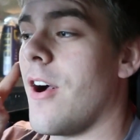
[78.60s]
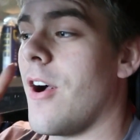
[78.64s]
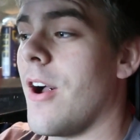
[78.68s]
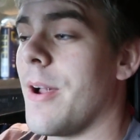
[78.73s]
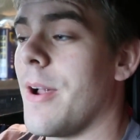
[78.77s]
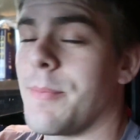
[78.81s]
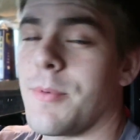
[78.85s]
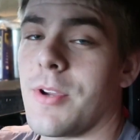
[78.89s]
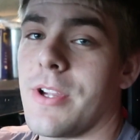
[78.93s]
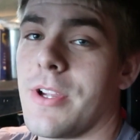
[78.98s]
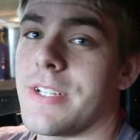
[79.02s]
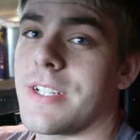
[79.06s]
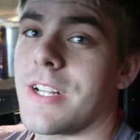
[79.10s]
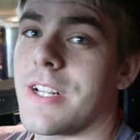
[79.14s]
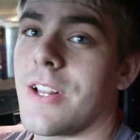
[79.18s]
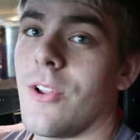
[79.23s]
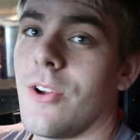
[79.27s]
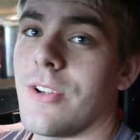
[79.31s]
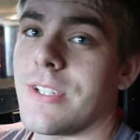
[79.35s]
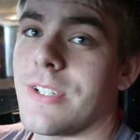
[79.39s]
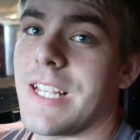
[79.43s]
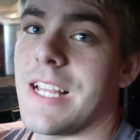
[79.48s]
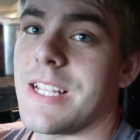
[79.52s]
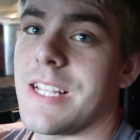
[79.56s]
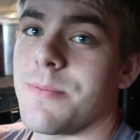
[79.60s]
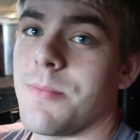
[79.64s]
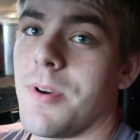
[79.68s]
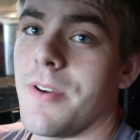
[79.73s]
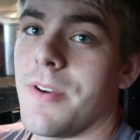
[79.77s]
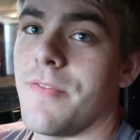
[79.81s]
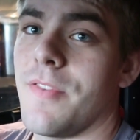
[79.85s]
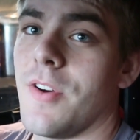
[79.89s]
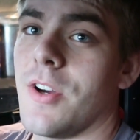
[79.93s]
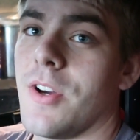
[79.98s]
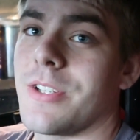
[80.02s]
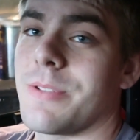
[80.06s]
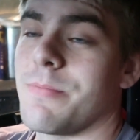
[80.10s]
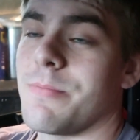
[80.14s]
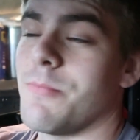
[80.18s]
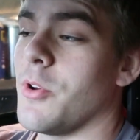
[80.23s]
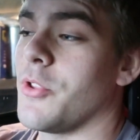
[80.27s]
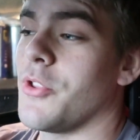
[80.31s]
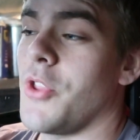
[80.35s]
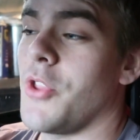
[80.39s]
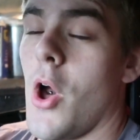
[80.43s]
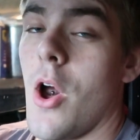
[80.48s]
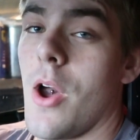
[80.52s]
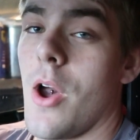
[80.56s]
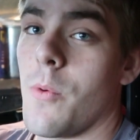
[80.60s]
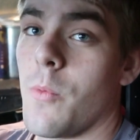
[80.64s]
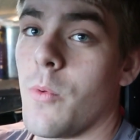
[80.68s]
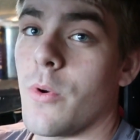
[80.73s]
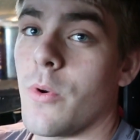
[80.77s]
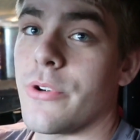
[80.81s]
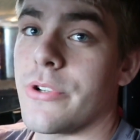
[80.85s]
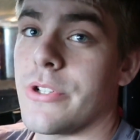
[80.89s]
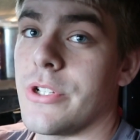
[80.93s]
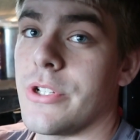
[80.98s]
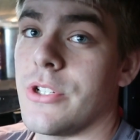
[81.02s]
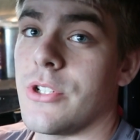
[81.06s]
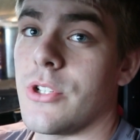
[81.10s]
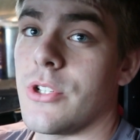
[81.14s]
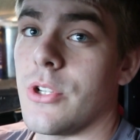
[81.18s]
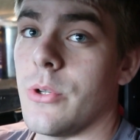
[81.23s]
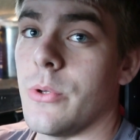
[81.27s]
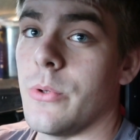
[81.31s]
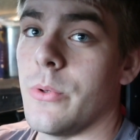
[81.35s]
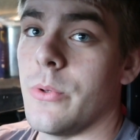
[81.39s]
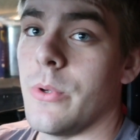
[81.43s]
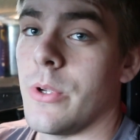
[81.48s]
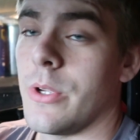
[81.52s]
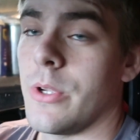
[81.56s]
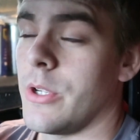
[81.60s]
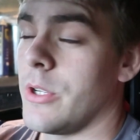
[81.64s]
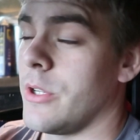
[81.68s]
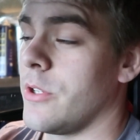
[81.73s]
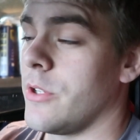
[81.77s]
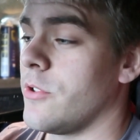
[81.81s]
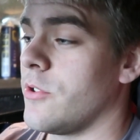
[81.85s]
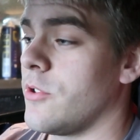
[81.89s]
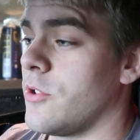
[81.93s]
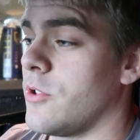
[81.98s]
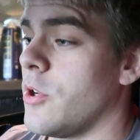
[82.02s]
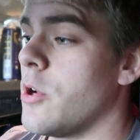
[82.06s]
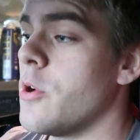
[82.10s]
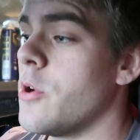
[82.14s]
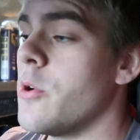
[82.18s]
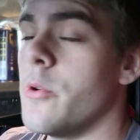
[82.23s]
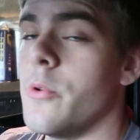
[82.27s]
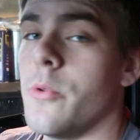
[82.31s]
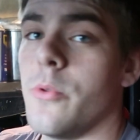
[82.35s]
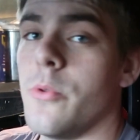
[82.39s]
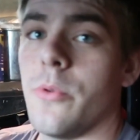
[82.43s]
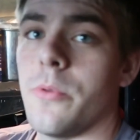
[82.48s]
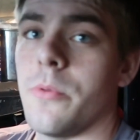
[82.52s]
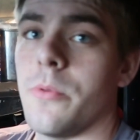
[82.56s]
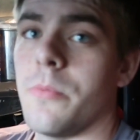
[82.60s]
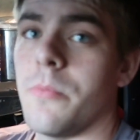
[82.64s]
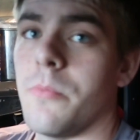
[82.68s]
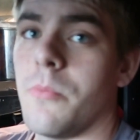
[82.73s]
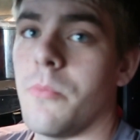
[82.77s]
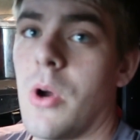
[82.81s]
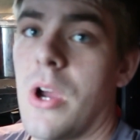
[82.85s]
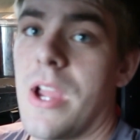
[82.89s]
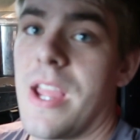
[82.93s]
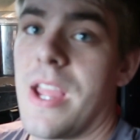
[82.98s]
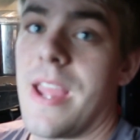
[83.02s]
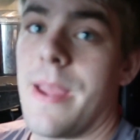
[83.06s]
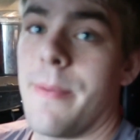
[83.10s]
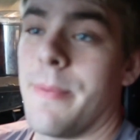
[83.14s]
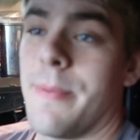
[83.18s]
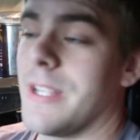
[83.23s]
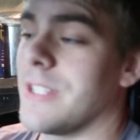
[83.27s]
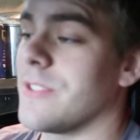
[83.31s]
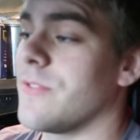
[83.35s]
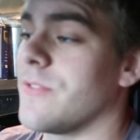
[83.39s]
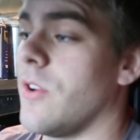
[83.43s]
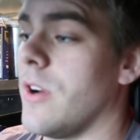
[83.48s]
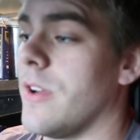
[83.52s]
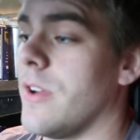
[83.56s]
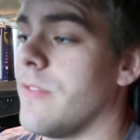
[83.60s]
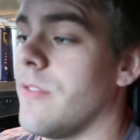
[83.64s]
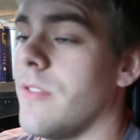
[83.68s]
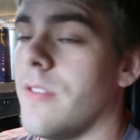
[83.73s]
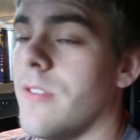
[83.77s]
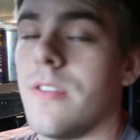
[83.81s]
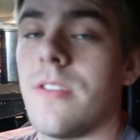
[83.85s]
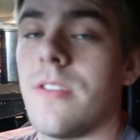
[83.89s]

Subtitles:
I'm going to class that as my first mod that I want to do to my MX5.